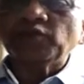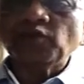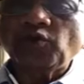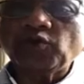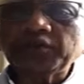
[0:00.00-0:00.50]

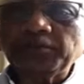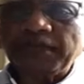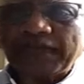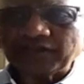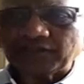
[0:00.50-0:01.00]
All the
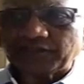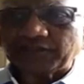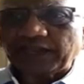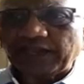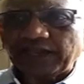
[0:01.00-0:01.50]

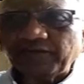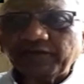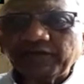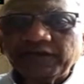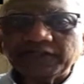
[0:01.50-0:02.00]
masters in
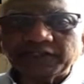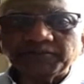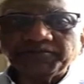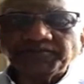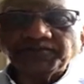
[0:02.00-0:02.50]
every
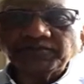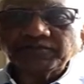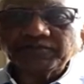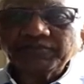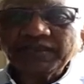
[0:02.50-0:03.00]
religion
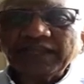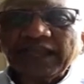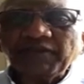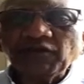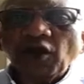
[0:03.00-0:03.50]

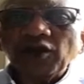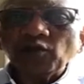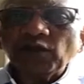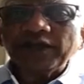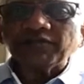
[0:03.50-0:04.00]
have gone away